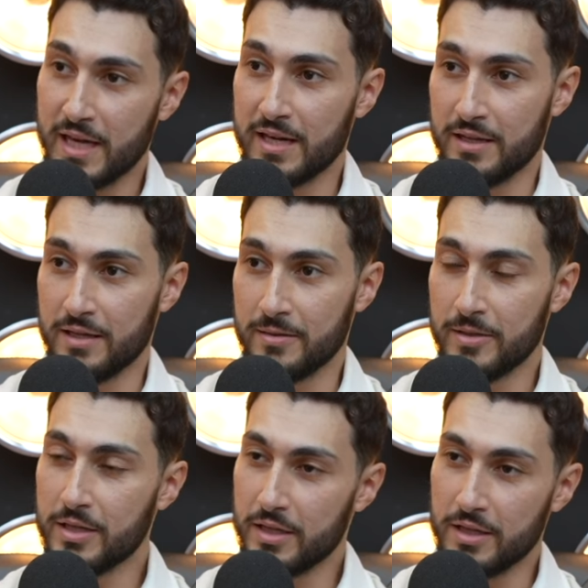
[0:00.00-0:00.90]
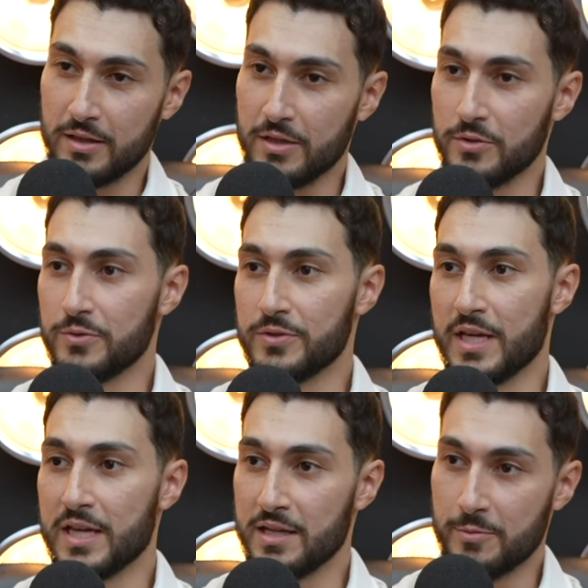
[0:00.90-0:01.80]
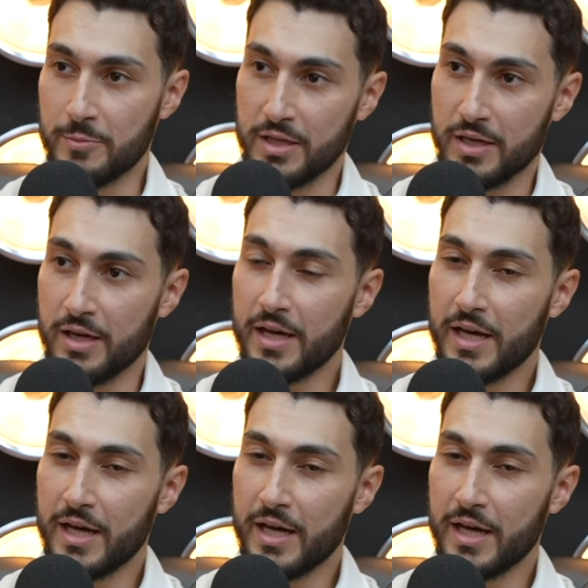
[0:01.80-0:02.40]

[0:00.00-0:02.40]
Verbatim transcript: in in the news and in the media.